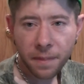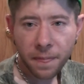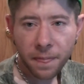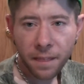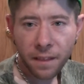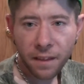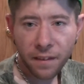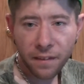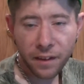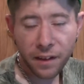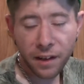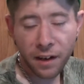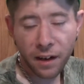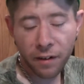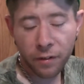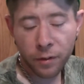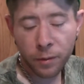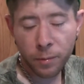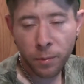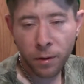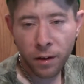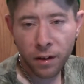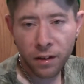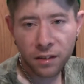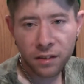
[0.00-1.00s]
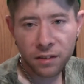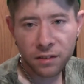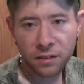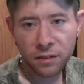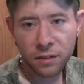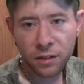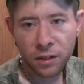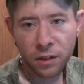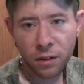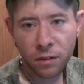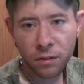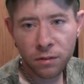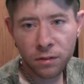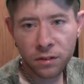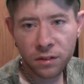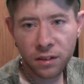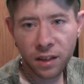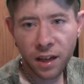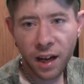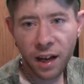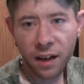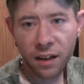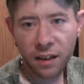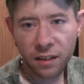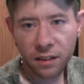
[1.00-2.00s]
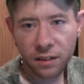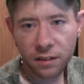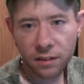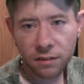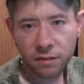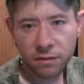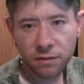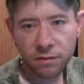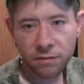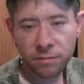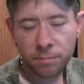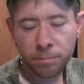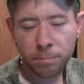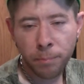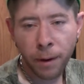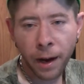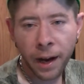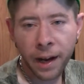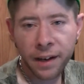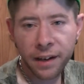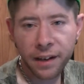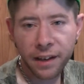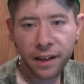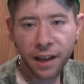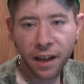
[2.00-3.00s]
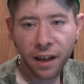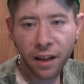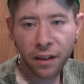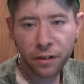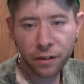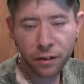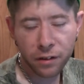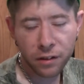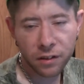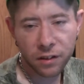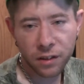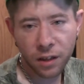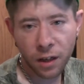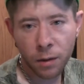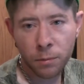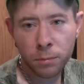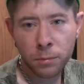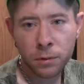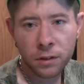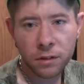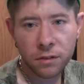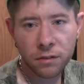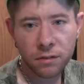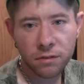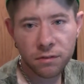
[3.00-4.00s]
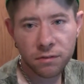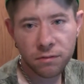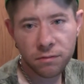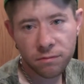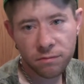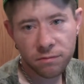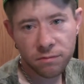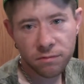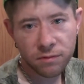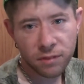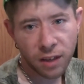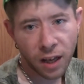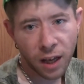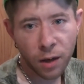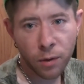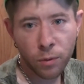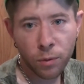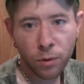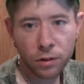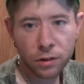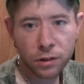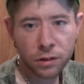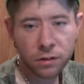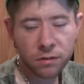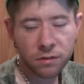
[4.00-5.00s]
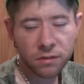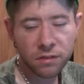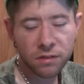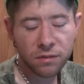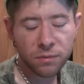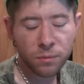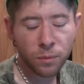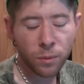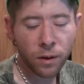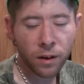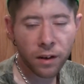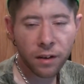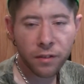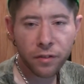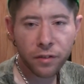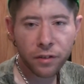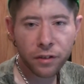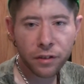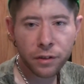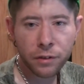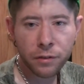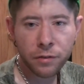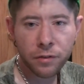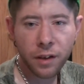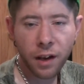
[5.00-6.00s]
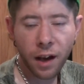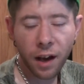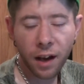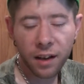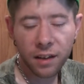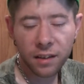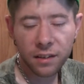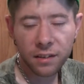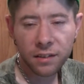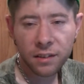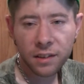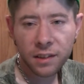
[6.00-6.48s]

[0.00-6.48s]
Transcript: And then everybody, can kind of band together and come and take whatever you've got.